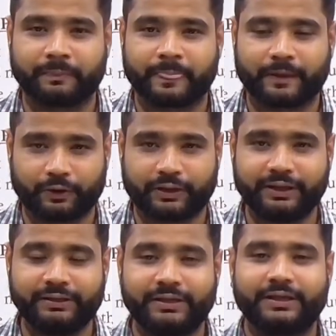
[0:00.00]

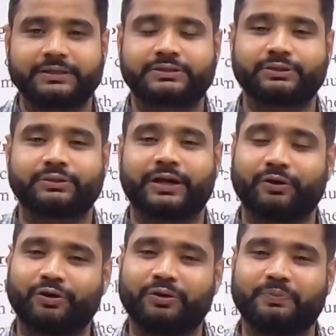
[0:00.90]
Okay. So I
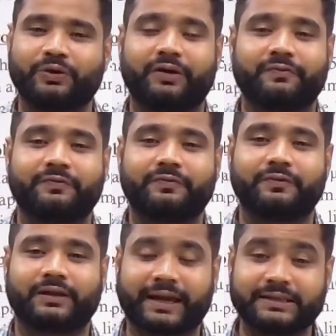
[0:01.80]
hope you have
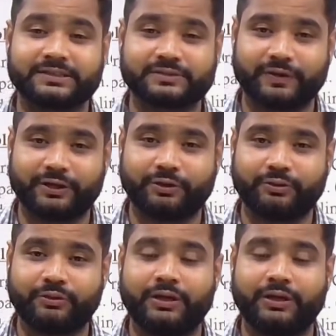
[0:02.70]
liked this video.